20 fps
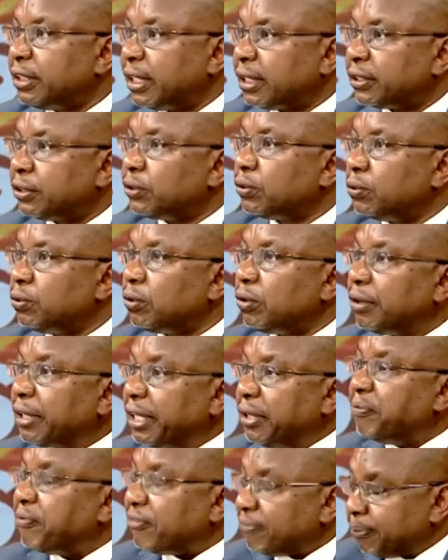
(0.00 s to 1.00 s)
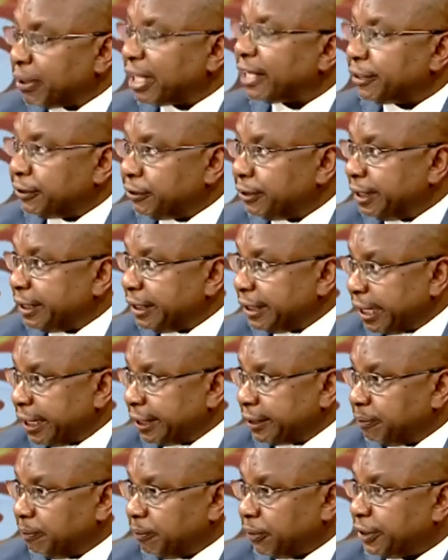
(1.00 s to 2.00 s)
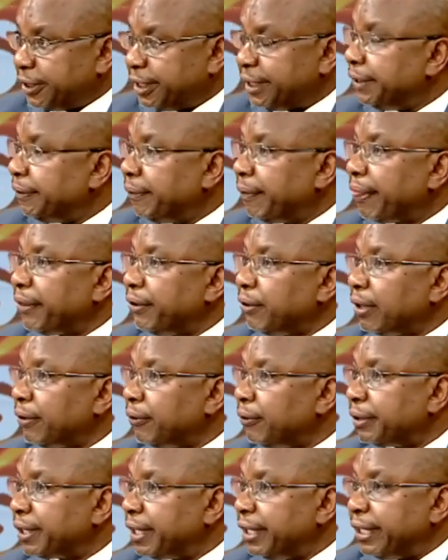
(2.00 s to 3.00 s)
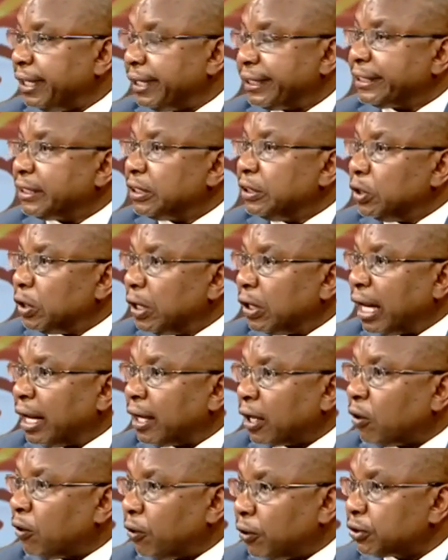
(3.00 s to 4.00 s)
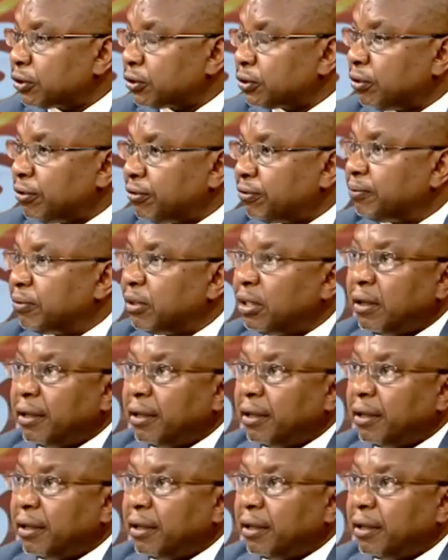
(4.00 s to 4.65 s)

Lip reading: Just to repatriate that body, you are looking at a cost of